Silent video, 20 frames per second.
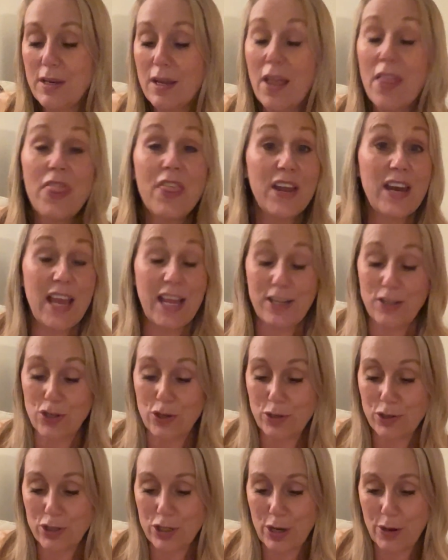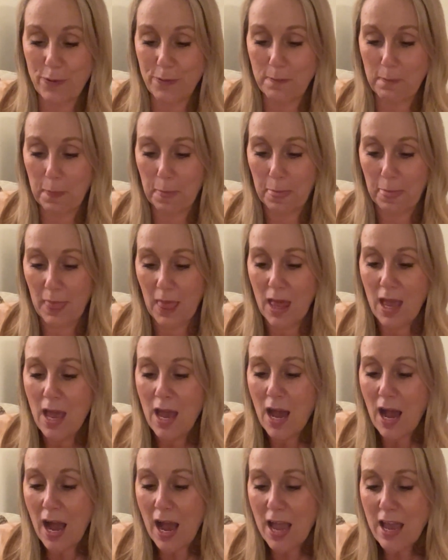The Nature Show.
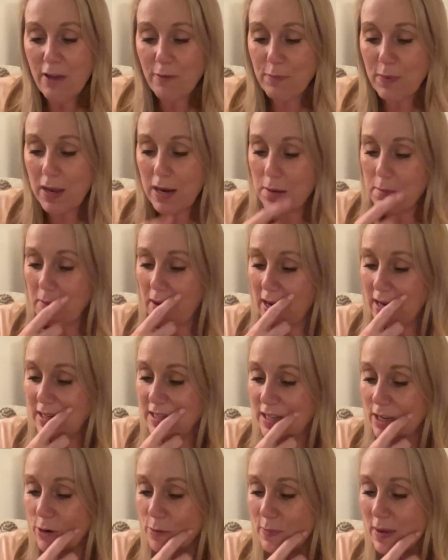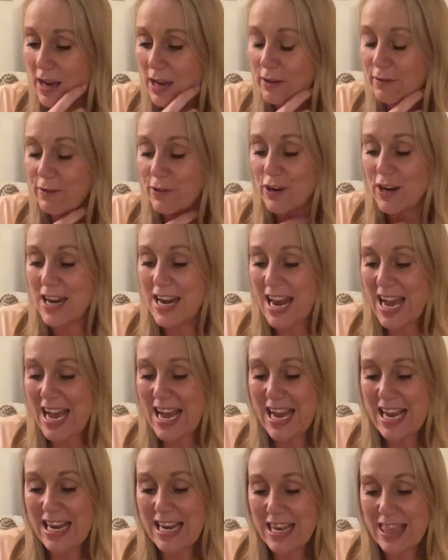I have been in my domain for
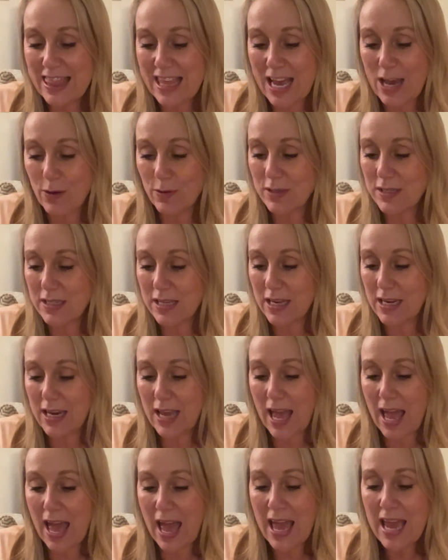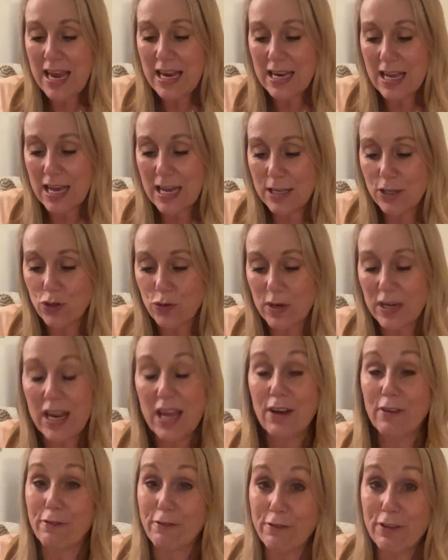
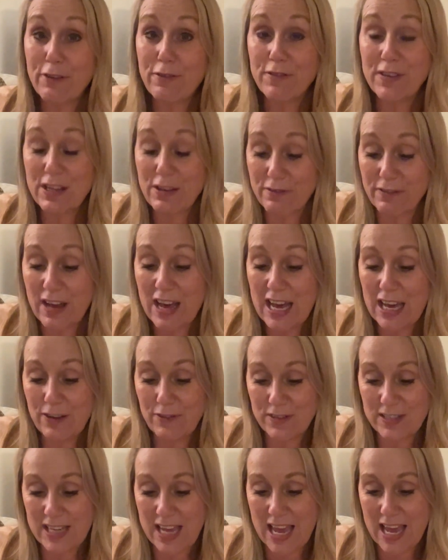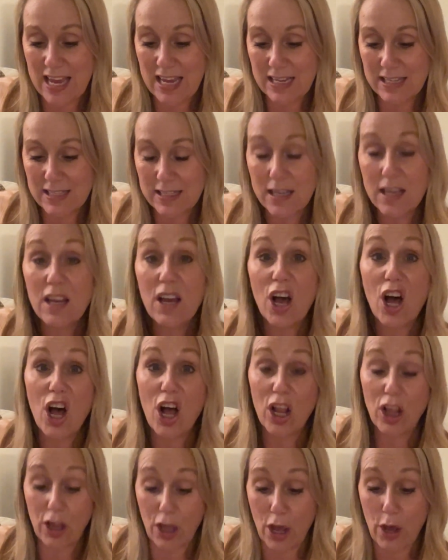9,855 days,
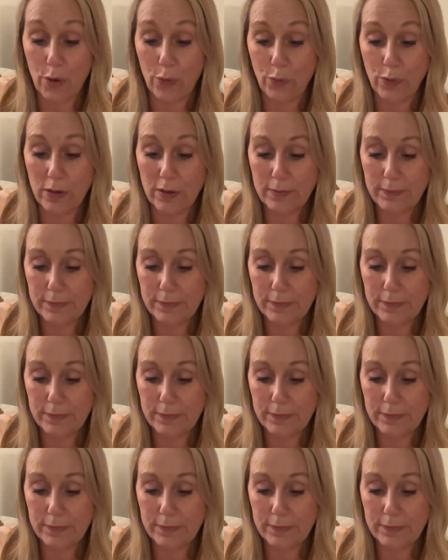alone.